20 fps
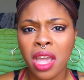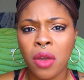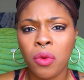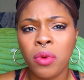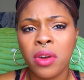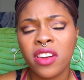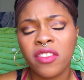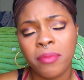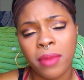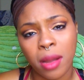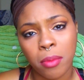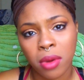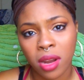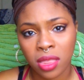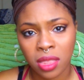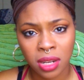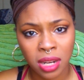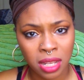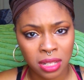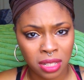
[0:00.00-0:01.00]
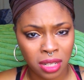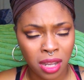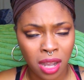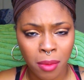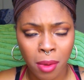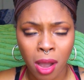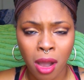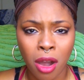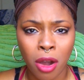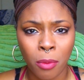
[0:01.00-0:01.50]
what if my brother doesn't come
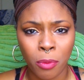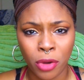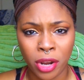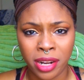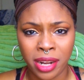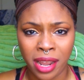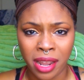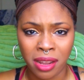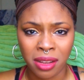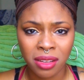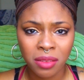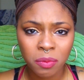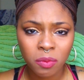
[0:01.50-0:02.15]
home one day?